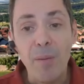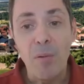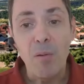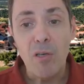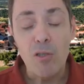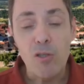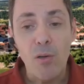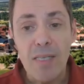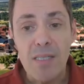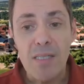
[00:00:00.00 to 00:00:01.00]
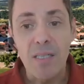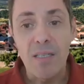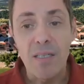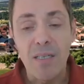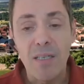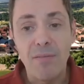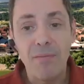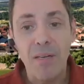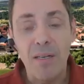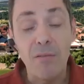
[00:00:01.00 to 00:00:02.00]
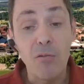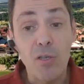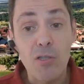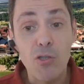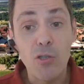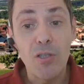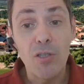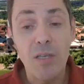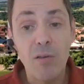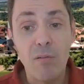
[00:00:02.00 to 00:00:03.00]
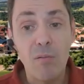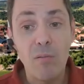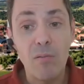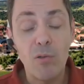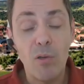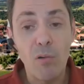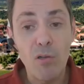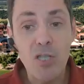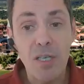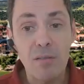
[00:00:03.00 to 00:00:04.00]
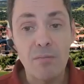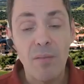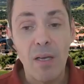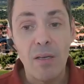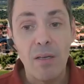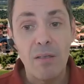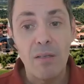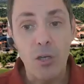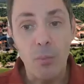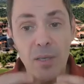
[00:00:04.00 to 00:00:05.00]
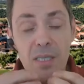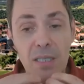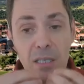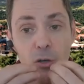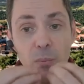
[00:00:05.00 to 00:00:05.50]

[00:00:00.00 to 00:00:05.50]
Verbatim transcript: people were also asking if uh, if you're sure that you're you're watching droplets that are